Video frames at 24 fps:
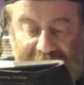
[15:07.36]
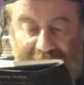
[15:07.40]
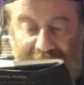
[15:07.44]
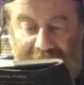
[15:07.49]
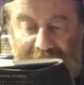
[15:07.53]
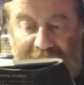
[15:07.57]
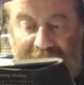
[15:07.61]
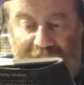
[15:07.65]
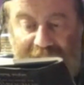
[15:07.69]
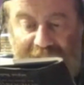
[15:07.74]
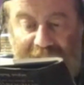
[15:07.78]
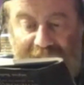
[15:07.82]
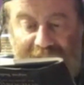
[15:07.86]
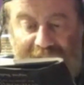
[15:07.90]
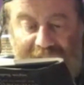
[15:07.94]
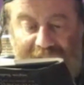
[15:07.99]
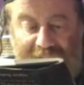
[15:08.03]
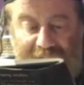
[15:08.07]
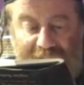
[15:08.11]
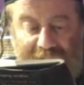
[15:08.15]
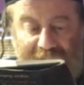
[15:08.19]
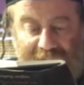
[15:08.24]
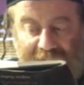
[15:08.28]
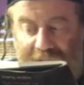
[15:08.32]
Okay.
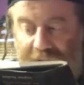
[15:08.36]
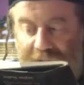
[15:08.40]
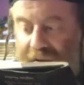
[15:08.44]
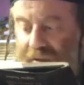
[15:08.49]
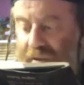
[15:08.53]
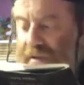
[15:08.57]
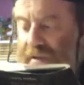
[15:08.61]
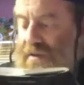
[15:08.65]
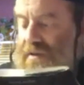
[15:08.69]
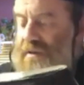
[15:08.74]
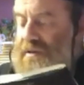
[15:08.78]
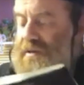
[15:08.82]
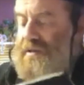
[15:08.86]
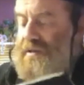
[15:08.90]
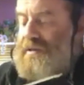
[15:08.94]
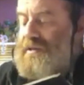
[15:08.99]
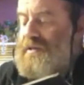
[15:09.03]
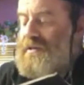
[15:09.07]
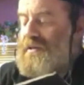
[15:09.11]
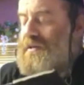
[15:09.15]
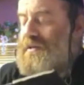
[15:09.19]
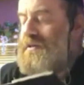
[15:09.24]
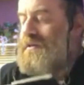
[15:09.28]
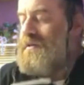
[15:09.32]

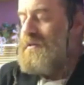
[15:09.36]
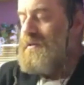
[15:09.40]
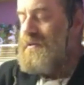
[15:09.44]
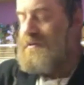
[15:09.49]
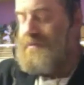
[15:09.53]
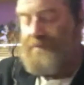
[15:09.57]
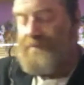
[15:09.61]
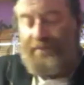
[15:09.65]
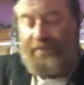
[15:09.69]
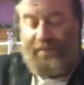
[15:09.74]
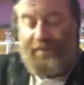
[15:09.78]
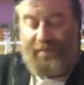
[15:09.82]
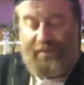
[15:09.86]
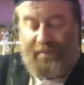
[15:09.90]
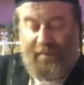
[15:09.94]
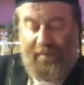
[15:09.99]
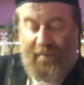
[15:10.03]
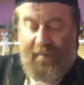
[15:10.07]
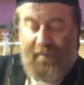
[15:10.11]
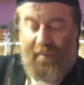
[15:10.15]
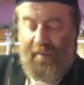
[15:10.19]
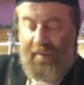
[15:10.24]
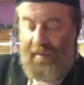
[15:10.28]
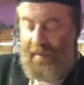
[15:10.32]
So
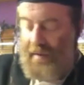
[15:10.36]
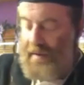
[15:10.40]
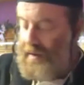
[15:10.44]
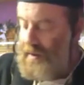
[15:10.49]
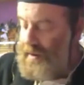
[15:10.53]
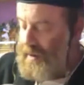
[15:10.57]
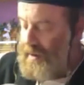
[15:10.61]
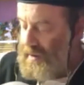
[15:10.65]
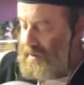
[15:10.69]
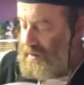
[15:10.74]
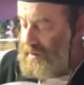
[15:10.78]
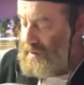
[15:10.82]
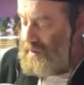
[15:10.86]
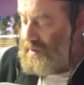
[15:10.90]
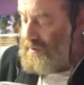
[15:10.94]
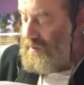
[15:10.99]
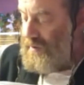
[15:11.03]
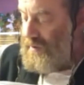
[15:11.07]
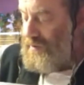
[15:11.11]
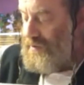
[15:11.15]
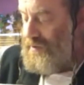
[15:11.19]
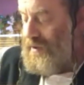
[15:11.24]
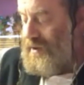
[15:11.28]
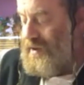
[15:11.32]
So
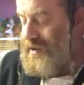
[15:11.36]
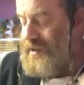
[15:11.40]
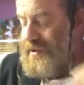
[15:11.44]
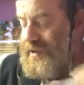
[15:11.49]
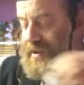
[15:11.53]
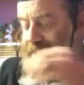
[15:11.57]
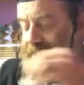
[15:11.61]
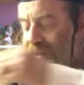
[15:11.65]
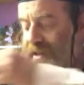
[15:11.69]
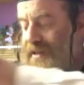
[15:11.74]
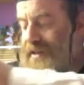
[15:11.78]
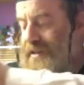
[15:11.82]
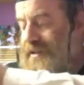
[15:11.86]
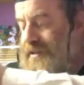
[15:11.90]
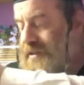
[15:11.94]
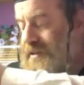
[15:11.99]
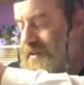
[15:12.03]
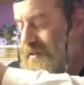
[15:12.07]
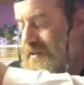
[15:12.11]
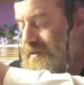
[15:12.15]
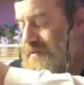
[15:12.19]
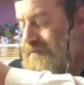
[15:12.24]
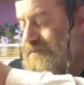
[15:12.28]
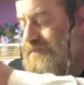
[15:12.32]
we finished
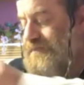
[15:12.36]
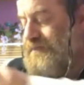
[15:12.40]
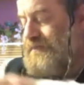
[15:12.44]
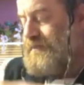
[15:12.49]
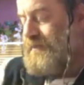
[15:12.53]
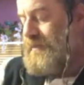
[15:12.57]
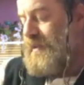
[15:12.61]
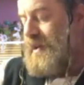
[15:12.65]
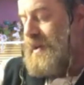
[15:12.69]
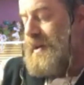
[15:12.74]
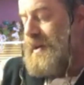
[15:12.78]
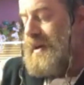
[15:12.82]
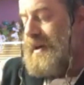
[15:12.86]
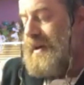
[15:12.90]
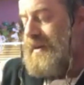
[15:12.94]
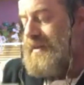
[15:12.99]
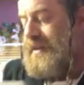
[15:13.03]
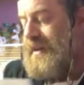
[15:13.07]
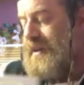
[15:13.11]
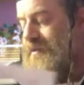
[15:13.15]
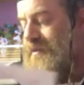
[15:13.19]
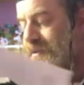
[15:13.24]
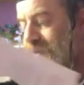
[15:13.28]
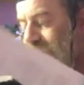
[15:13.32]
this. I
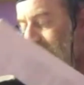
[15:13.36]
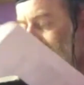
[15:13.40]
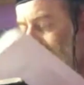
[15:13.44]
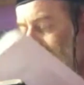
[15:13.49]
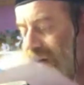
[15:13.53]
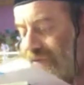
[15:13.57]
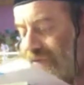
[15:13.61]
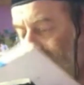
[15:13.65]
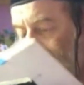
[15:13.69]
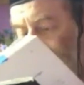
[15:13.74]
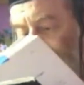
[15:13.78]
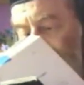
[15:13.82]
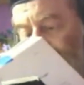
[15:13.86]
think we have to